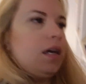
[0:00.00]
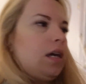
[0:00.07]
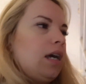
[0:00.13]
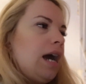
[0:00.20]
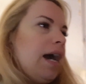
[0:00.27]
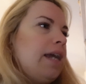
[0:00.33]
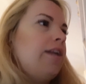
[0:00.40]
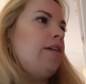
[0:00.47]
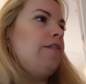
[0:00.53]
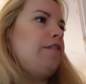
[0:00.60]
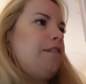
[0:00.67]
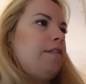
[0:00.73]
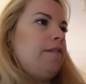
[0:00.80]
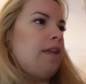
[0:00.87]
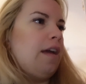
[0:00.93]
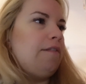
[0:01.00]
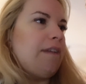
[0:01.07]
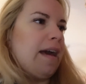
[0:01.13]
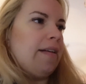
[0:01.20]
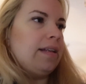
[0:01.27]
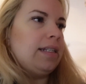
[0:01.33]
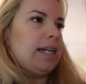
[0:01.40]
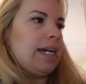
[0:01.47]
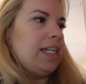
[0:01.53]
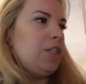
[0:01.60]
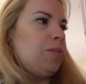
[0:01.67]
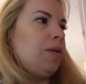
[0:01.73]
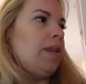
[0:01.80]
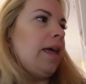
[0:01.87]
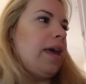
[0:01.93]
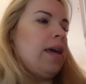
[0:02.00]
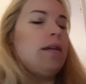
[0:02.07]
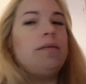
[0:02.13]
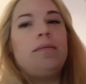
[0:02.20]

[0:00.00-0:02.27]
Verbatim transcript: kind of, not Valentine's, but like,